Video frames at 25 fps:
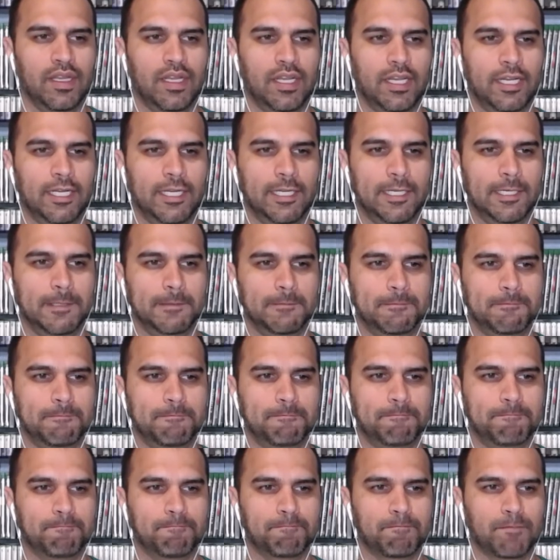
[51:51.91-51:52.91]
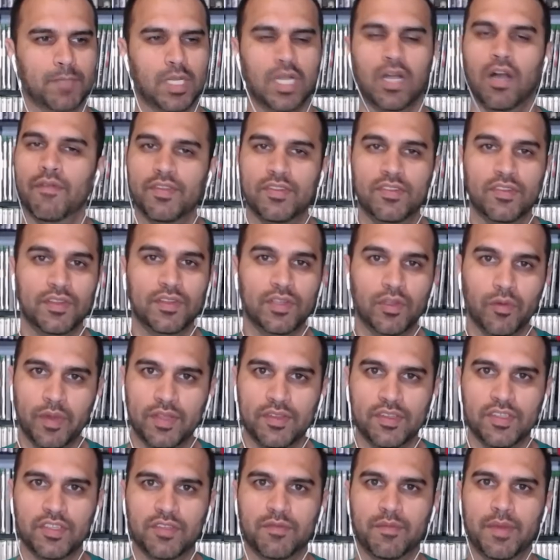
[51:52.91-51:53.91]
Obviously,
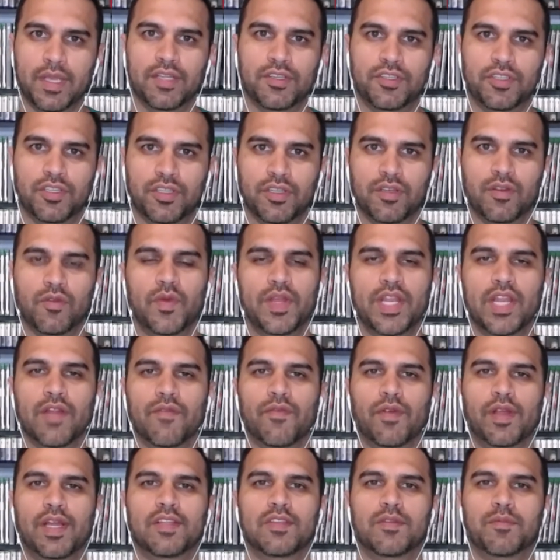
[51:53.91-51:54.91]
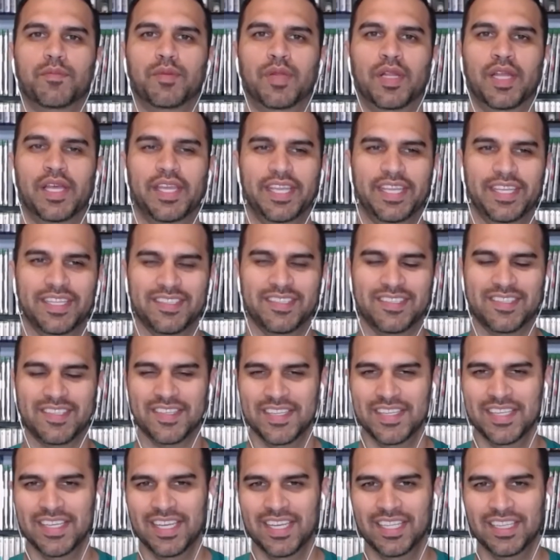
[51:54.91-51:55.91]
Luigi's Mansion. We never got to play it.
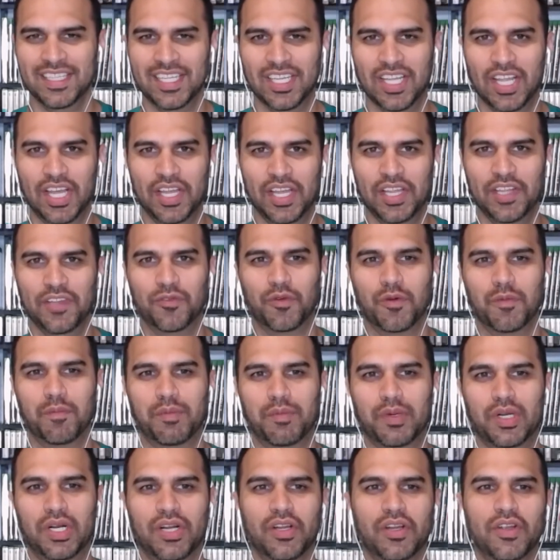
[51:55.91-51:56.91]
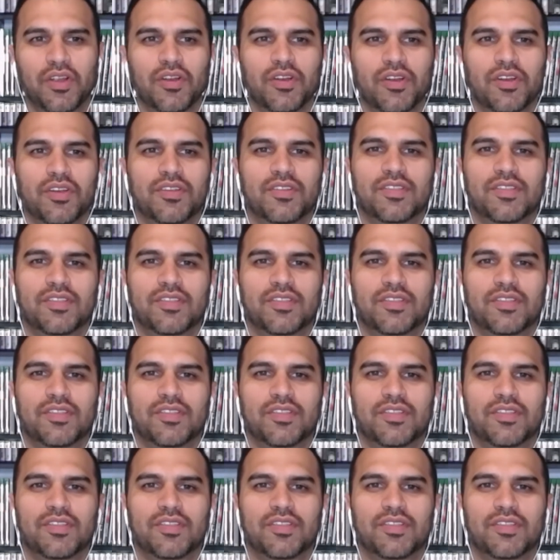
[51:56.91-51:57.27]
The lines were bonkers.